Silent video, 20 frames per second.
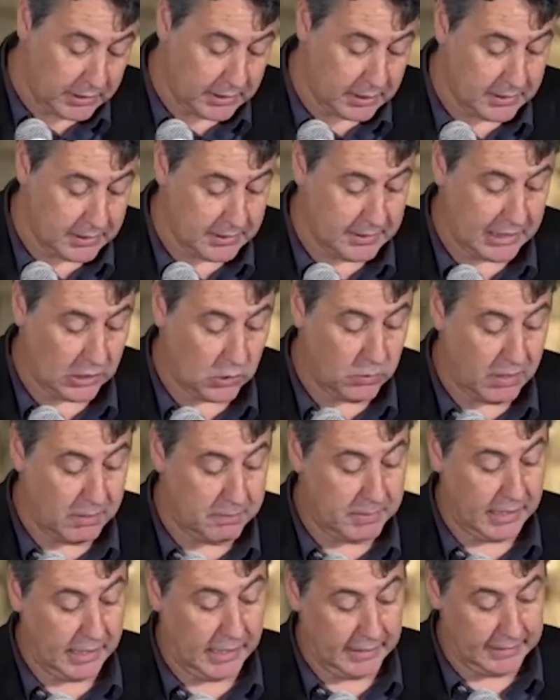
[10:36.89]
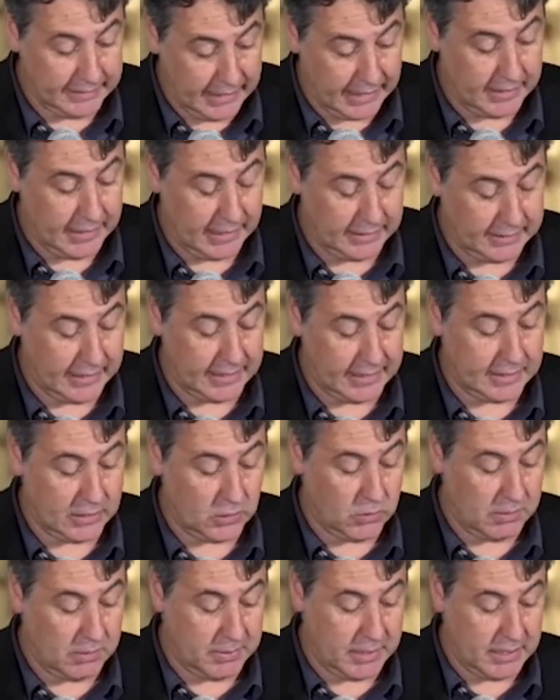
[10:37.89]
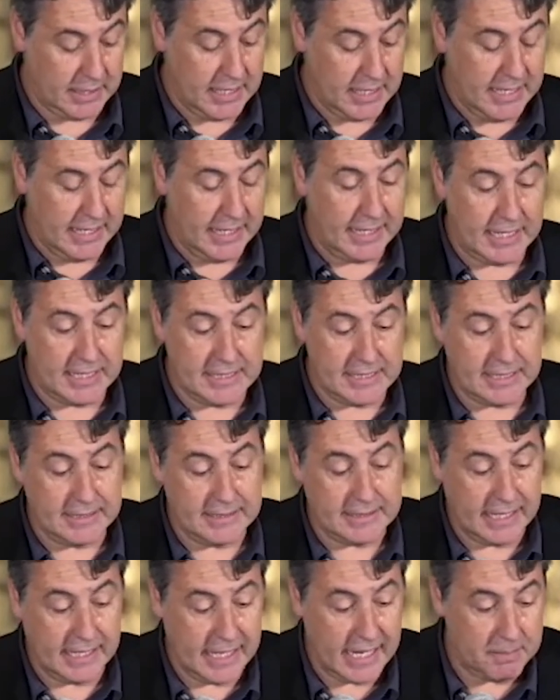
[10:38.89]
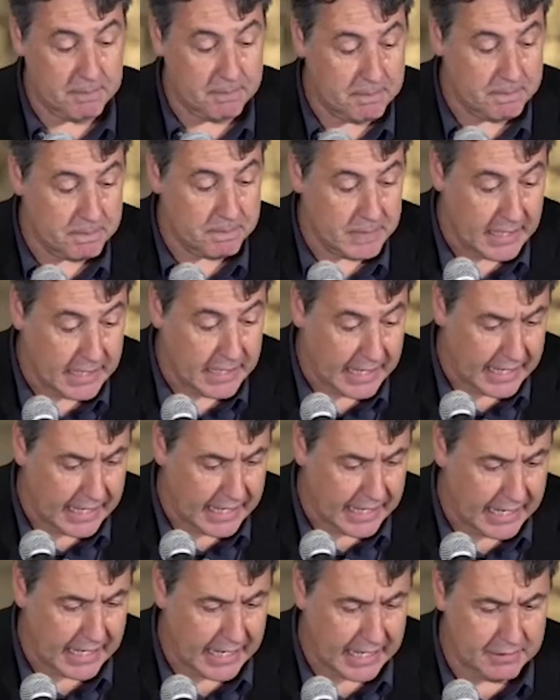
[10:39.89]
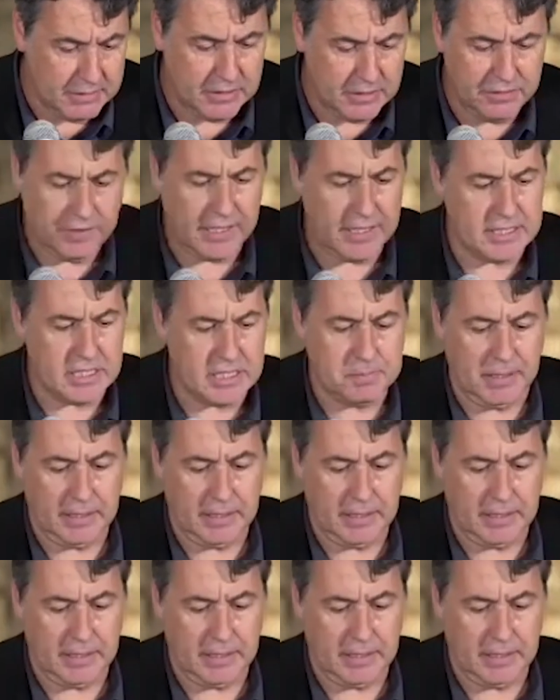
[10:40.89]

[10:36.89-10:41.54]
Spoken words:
days of reflections from the 28th to the 30th of November,